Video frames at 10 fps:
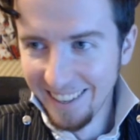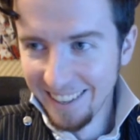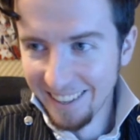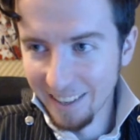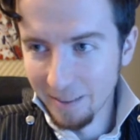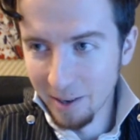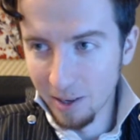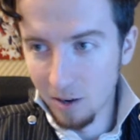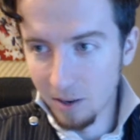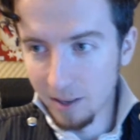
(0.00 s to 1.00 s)
All right, I'm going to
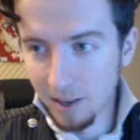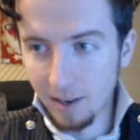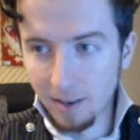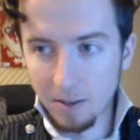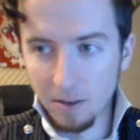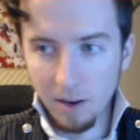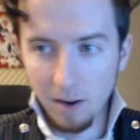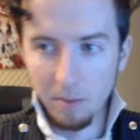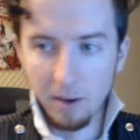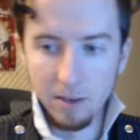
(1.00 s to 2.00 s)
go to editor so I've got a
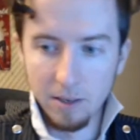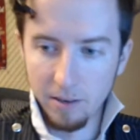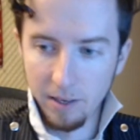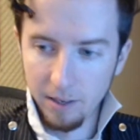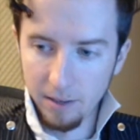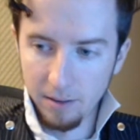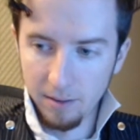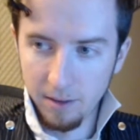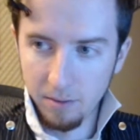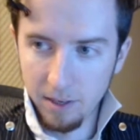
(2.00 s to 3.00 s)
bigger screen here.
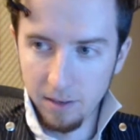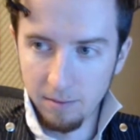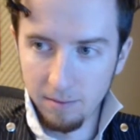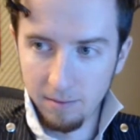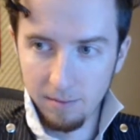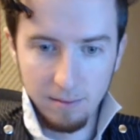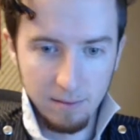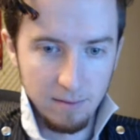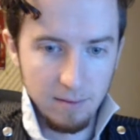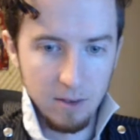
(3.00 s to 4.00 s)
There we go.
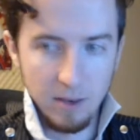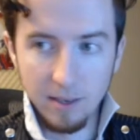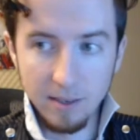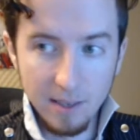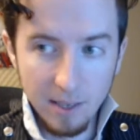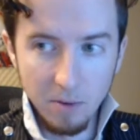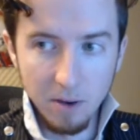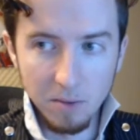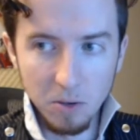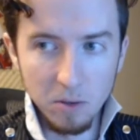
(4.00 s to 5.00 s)
So I can see what
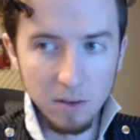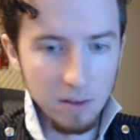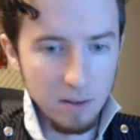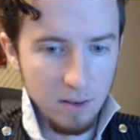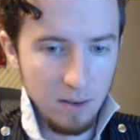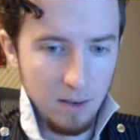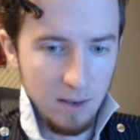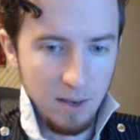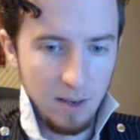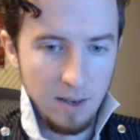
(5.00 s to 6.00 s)
I'm doing.
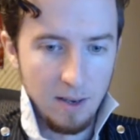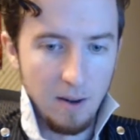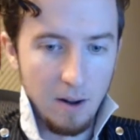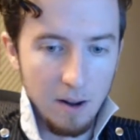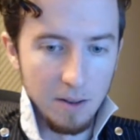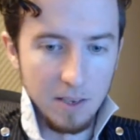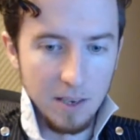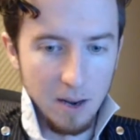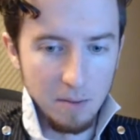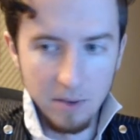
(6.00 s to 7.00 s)
All the
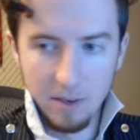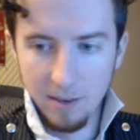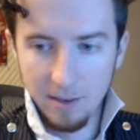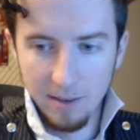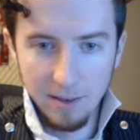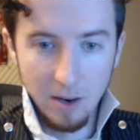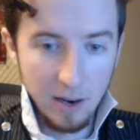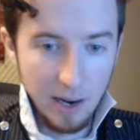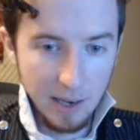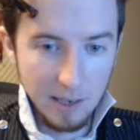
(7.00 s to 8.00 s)
subs. Oh, did
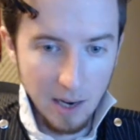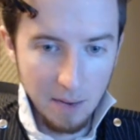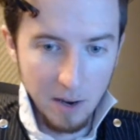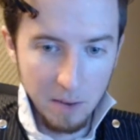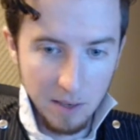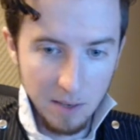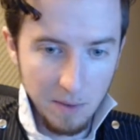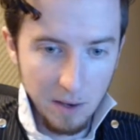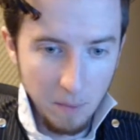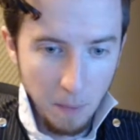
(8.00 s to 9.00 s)
I get a sub? Did I miss something?